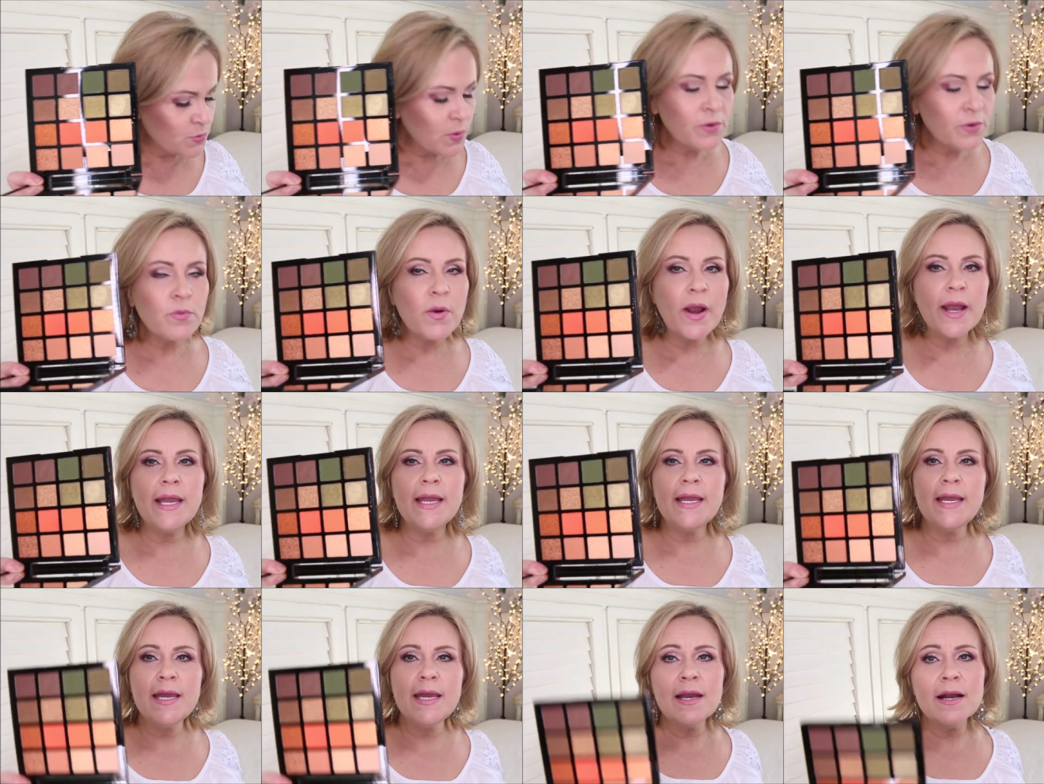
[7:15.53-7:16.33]
one right
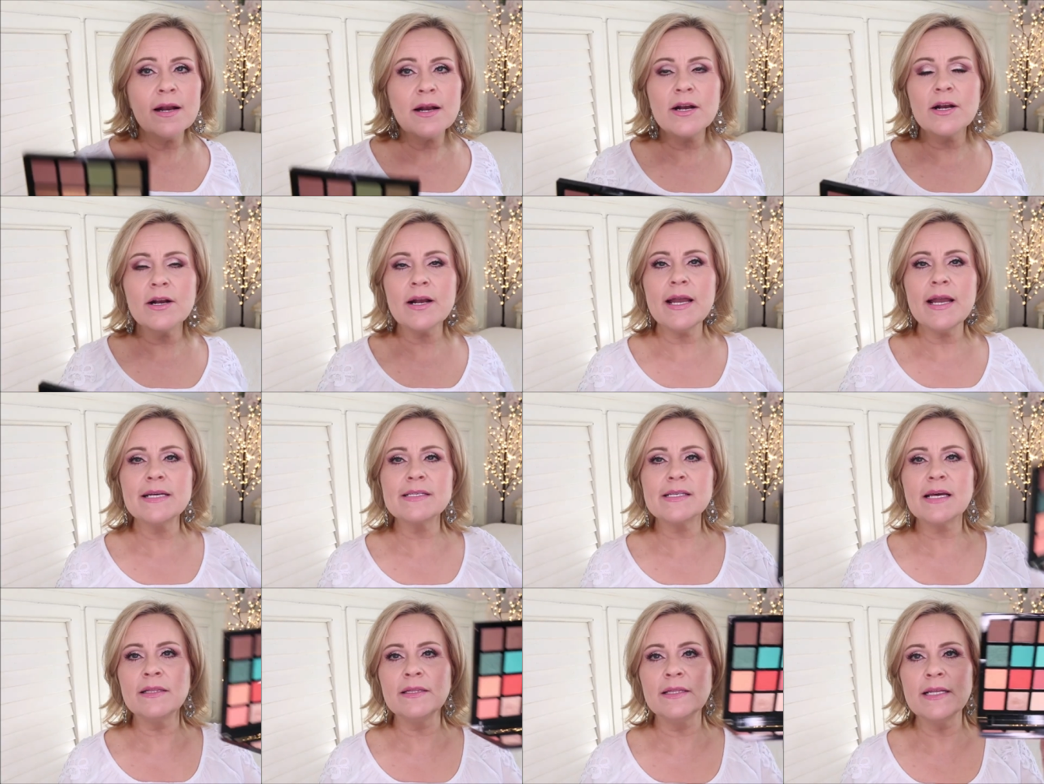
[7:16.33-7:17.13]
here
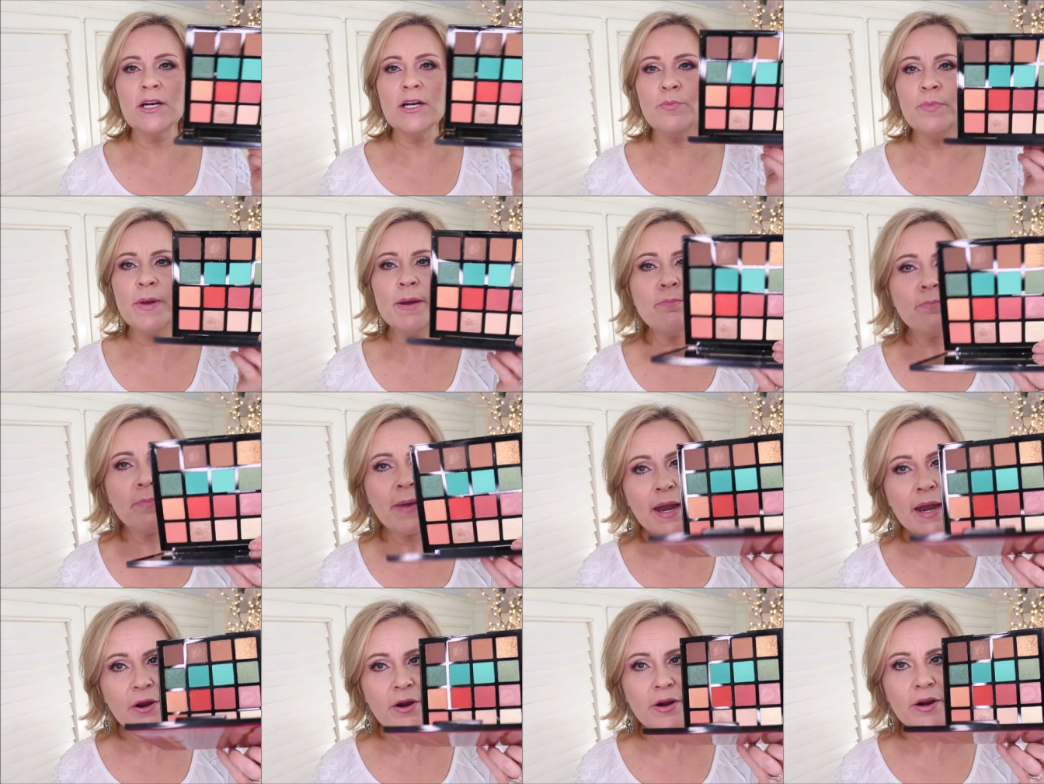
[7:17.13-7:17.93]
is a little bit
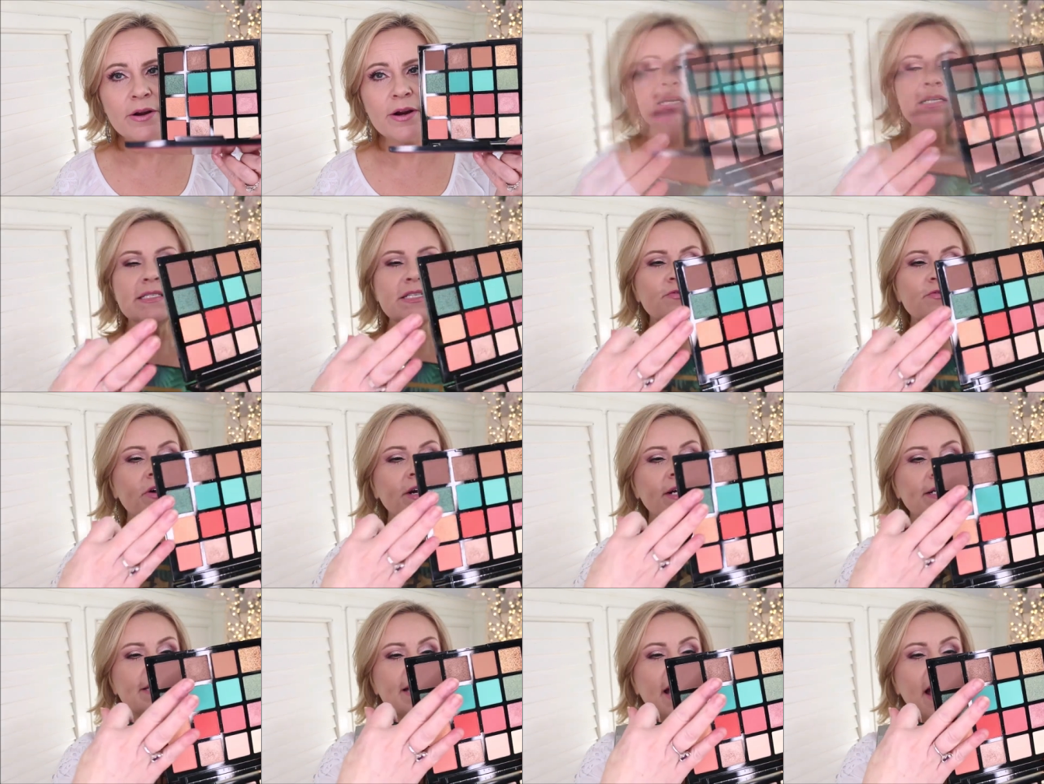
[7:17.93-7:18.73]
better as
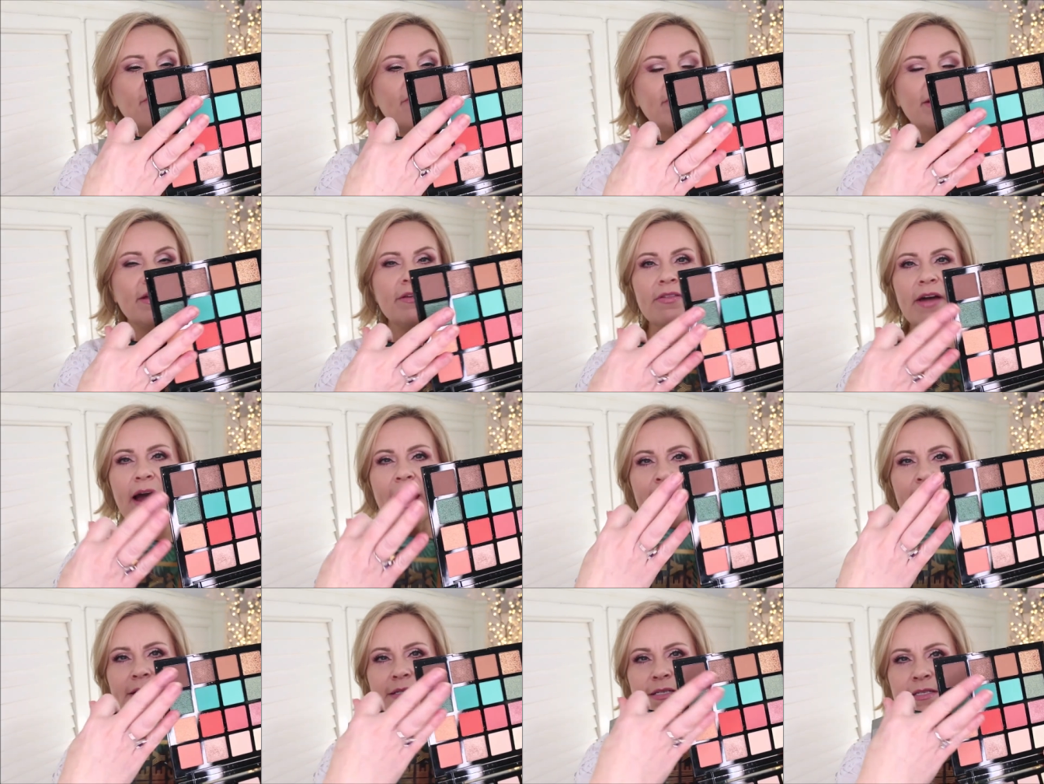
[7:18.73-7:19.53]
far as having
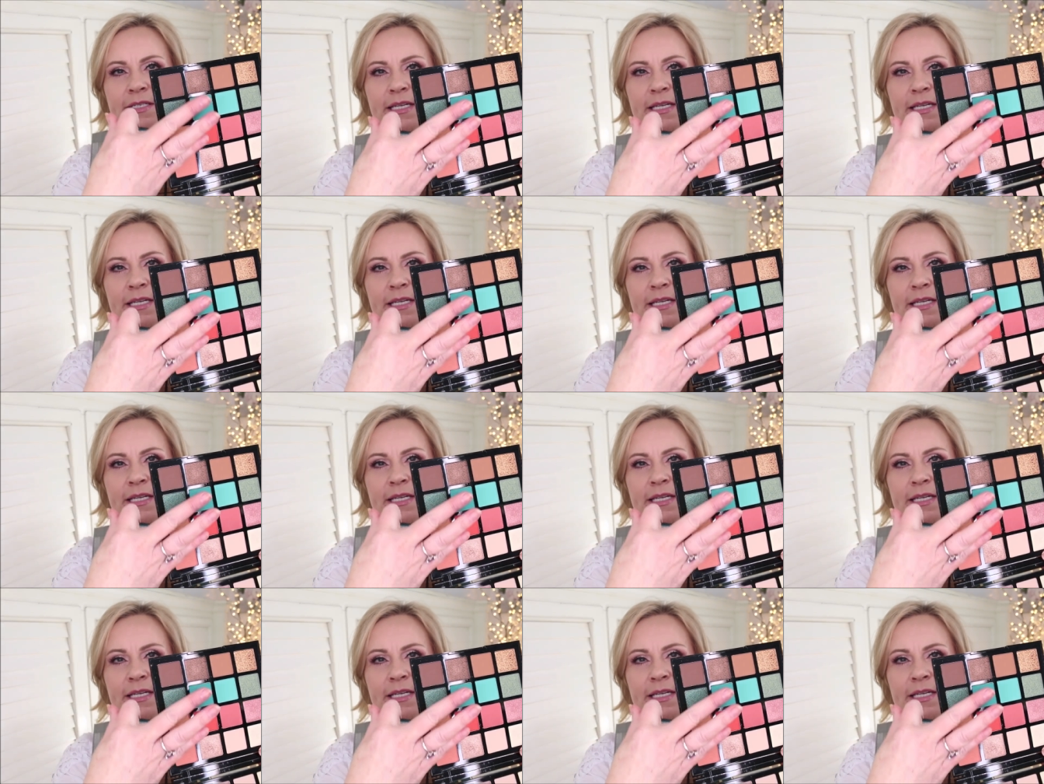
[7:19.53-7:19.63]
that